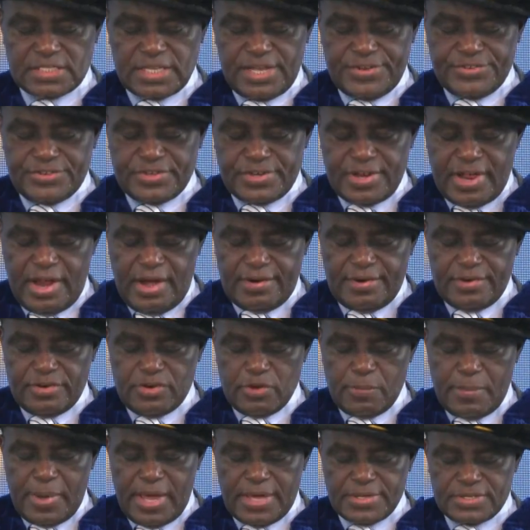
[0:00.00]
engineering,
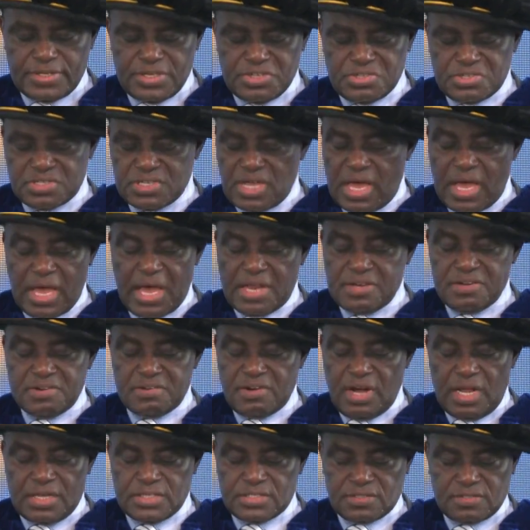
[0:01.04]
humanities, and the
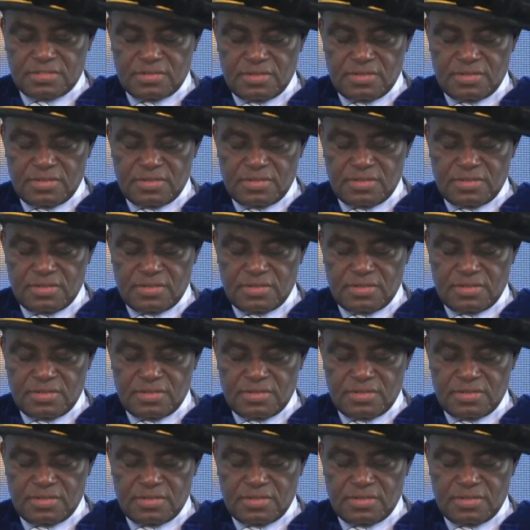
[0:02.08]
rest